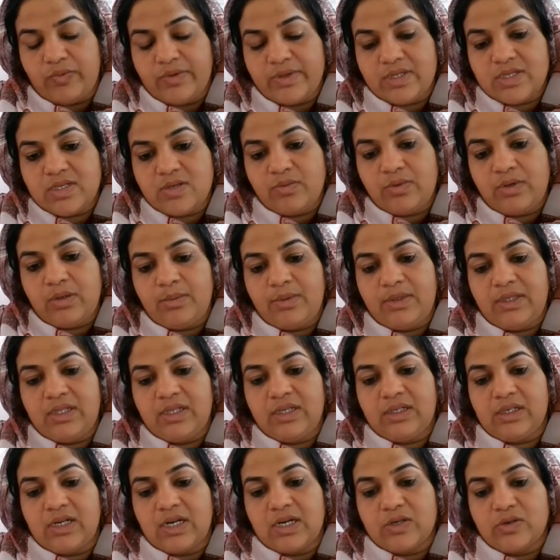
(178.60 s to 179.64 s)
First will be the
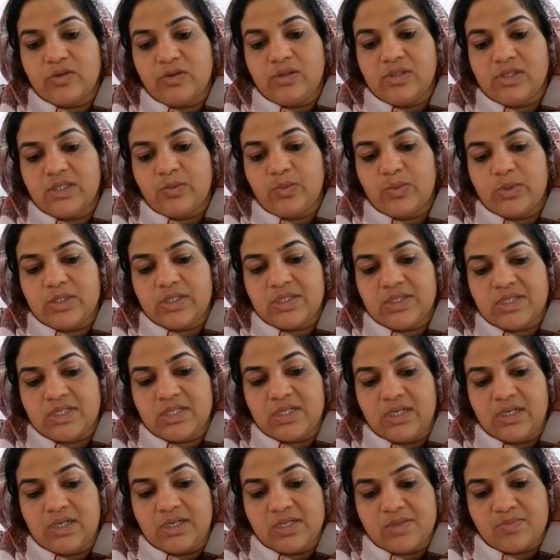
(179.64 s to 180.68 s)
control chunk, which is
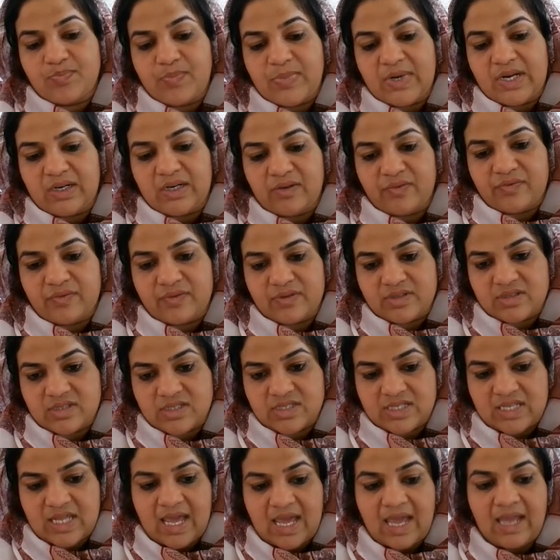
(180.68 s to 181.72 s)
part of
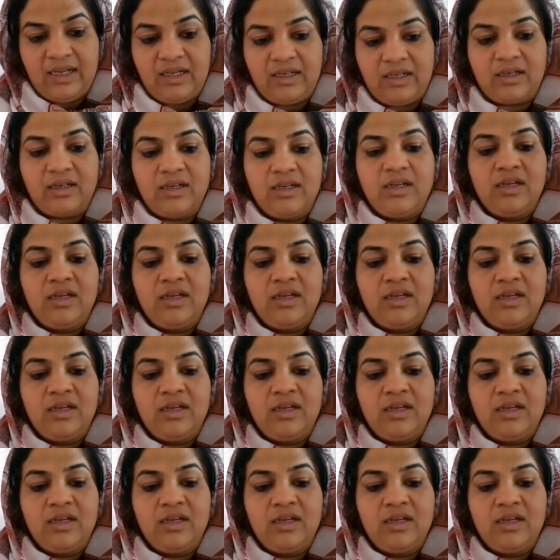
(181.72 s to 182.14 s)
SAC.